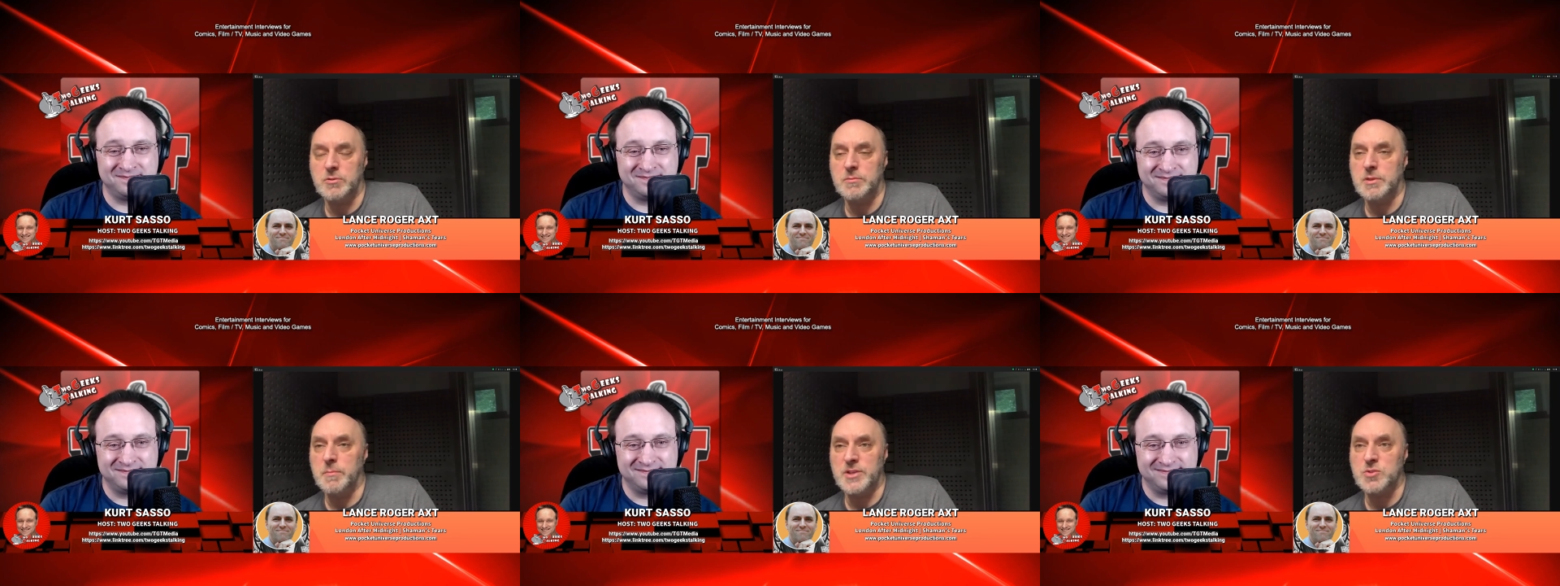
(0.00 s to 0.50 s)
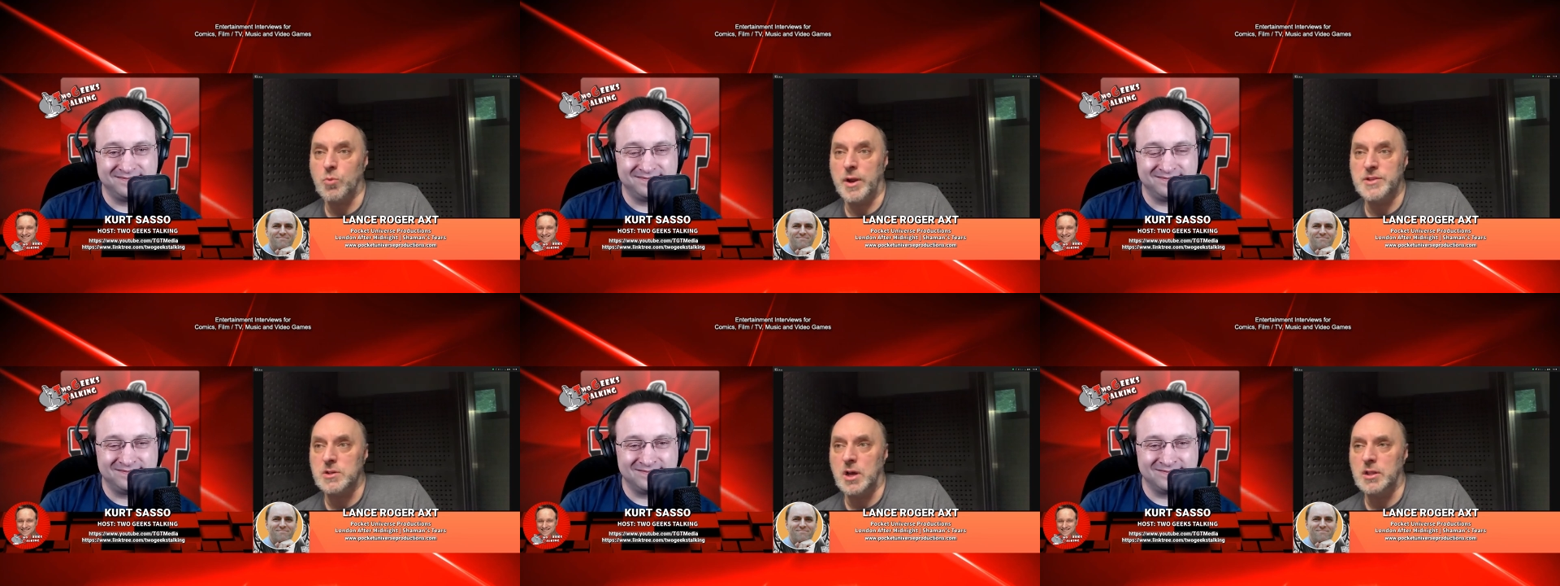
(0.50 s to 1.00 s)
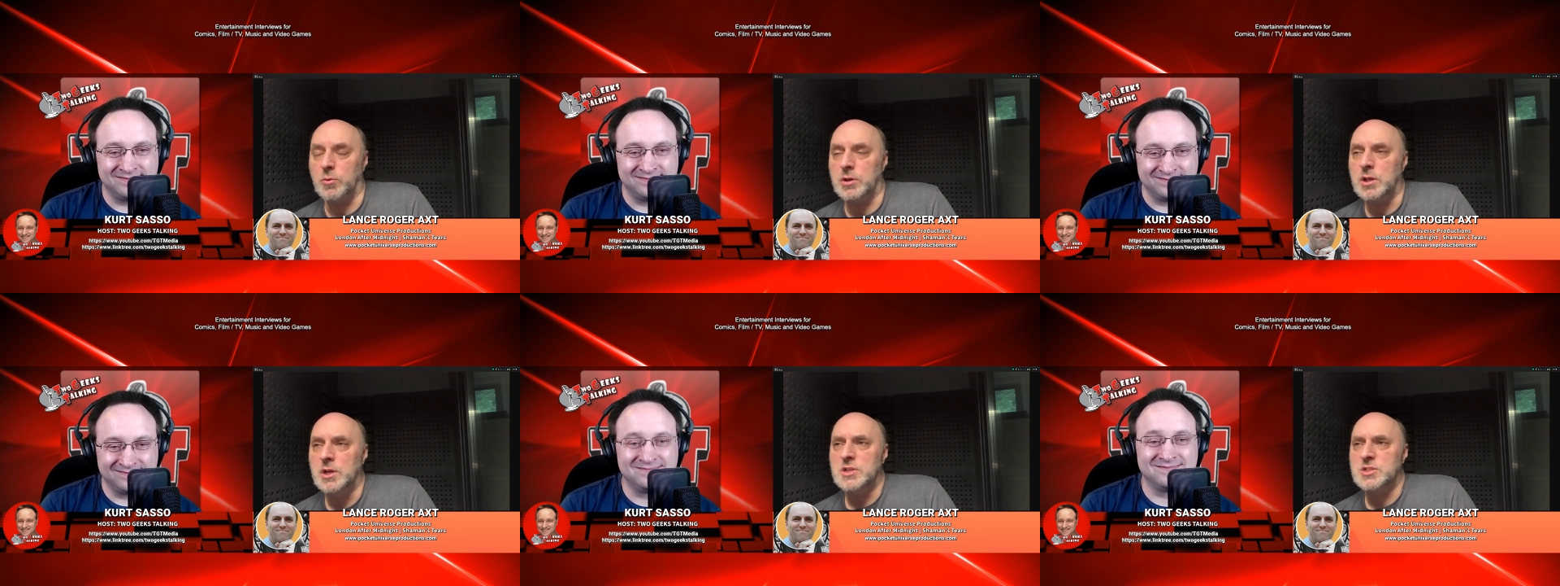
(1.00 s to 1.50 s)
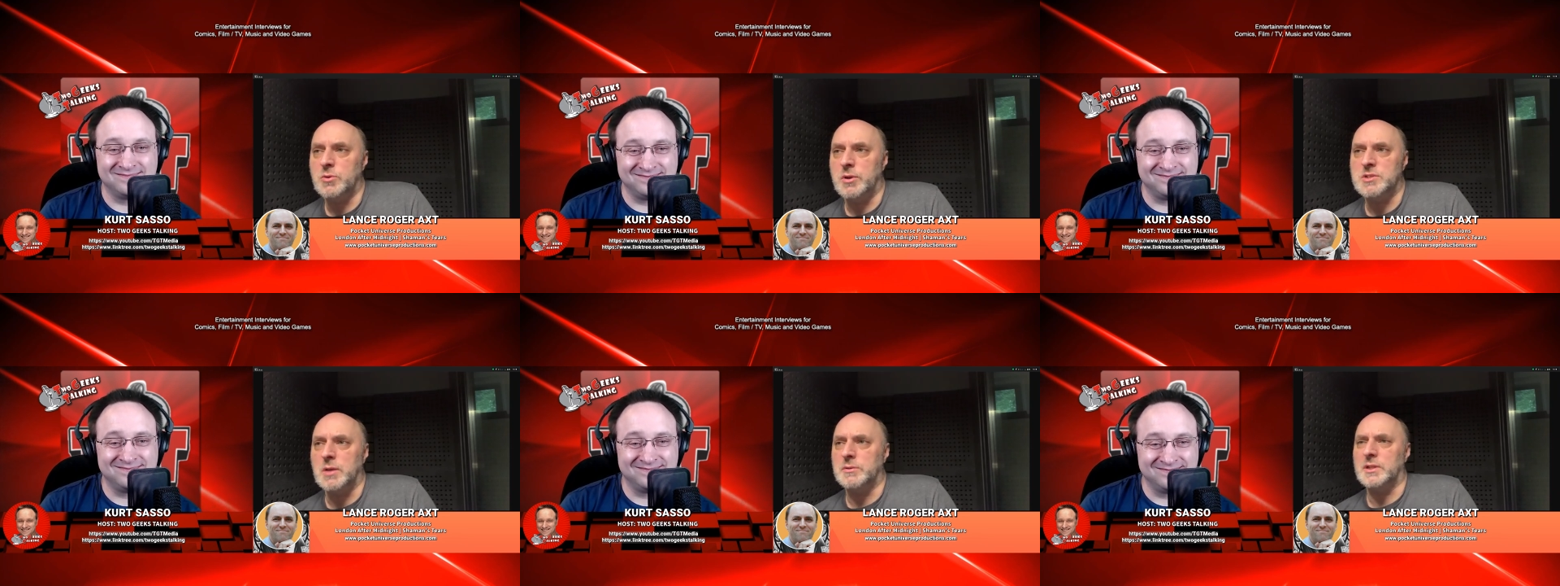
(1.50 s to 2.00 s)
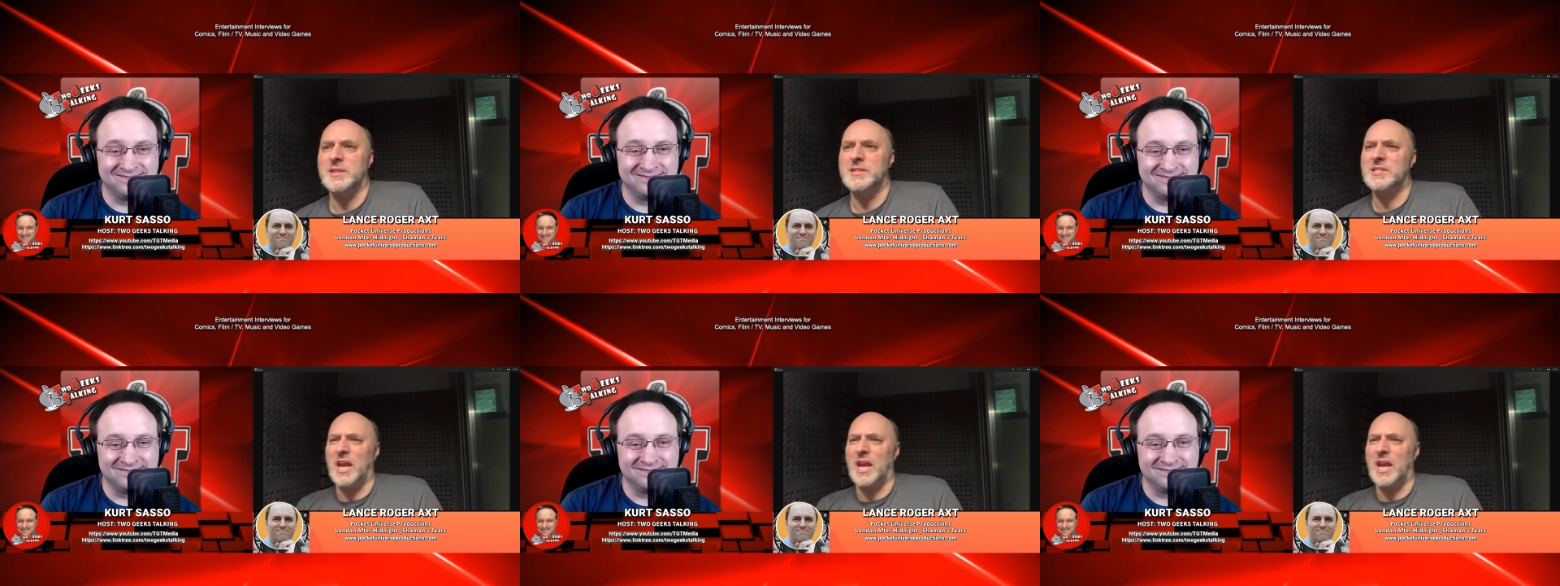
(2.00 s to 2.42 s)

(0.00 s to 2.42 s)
Speaker 1: the best rates in Hollywood. So he was able to get Stan